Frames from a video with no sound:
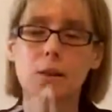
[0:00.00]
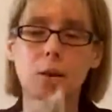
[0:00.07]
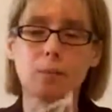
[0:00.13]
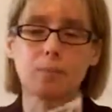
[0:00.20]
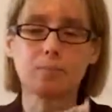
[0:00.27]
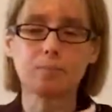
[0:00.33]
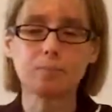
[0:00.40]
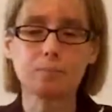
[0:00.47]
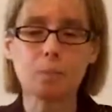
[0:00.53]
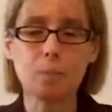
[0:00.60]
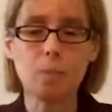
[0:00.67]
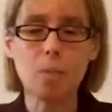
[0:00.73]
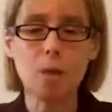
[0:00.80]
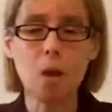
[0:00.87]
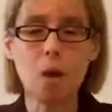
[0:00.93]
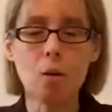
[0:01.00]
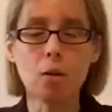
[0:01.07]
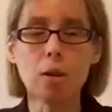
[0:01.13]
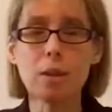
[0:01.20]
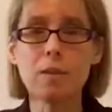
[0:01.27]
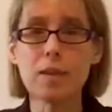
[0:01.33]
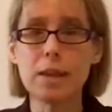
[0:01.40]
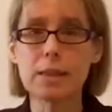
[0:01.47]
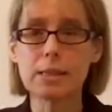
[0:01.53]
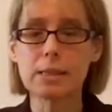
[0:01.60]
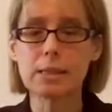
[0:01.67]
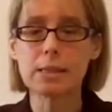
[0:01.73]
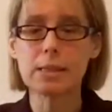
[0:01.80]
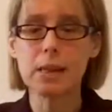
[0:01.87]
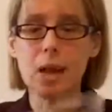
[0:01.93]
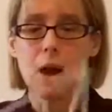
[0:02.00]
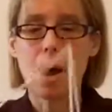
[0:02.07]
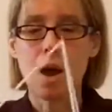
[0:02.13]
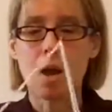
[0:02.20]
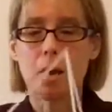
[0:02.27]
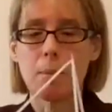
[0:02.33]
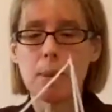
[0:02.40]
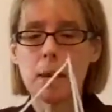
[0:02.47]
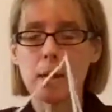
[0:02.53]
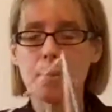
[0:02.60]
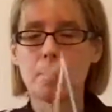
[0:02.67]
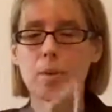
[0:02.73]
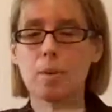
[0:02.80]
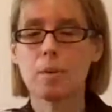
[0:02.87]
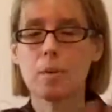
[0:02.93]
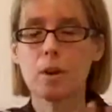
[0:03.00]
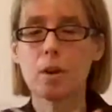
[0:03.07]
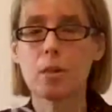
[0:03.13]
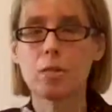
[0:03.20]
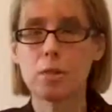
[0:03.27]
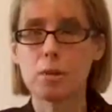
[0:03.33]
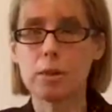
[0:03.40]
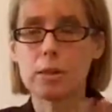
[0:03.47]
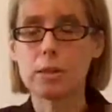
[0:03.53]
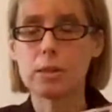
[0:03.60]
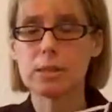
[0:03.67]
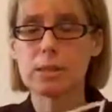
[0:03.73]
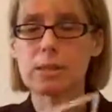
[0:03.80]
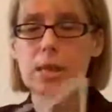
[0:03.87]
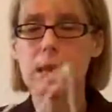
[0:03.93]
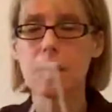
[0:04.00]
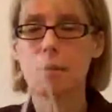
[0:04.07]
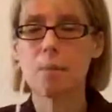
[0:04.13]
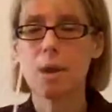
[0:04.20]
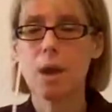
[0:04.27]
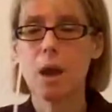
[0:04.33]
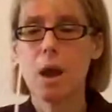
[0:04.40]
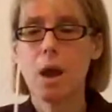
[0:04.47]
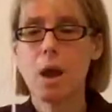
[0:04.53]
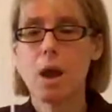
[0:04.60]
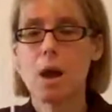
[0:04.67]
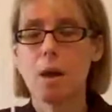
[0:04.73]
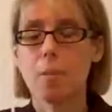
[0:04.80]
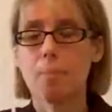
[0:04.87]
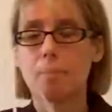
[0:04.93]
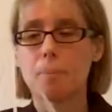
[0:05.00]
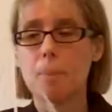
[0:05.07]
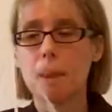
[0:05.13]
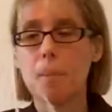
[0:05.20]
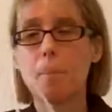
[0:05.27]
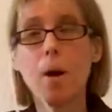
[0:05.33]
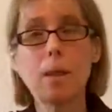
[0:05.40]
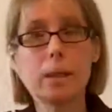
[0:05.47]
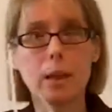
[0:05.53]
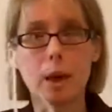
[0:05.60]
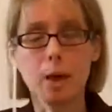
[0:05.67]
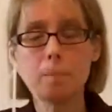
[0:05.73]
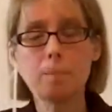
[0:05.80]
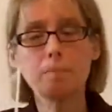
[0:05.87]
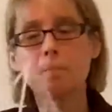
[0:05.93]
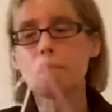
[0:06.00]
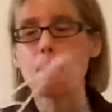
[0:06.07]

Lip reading: So all of the faces are made up of congruent to the same polygon.